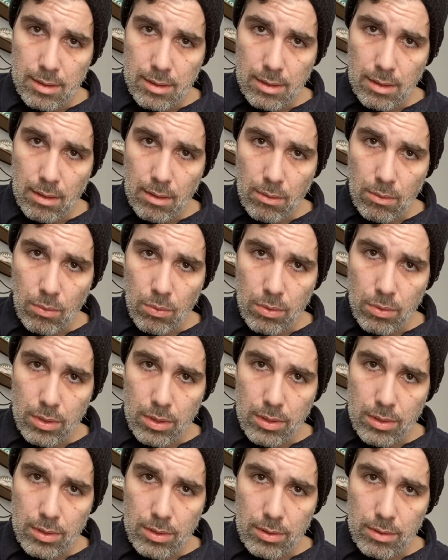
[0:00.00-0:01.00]
A
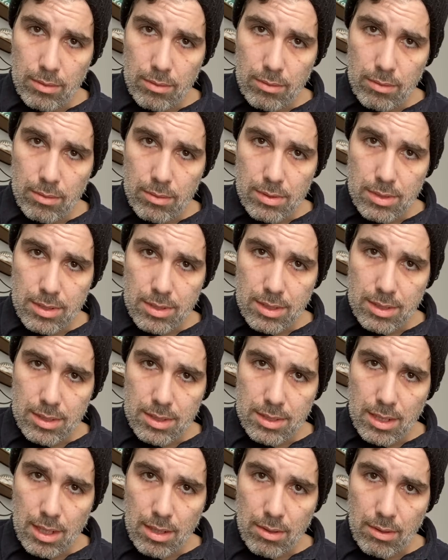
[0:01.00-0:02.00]
real
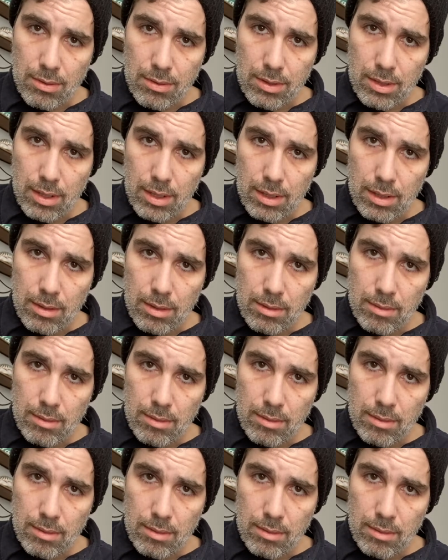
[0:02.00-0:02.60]
subtle thing.